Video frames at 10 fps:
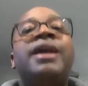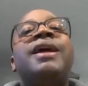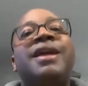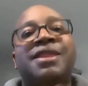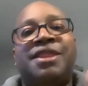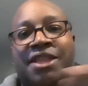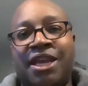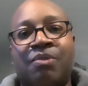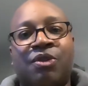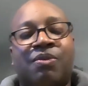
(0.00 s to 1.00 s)
in
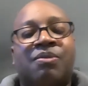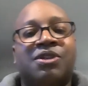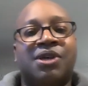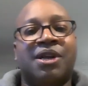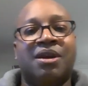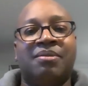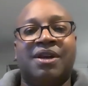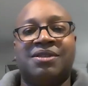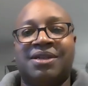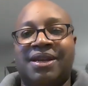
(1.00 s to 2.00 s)
theme with what we're talking about
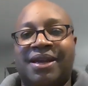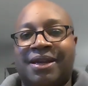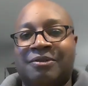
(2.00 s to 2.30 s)
today.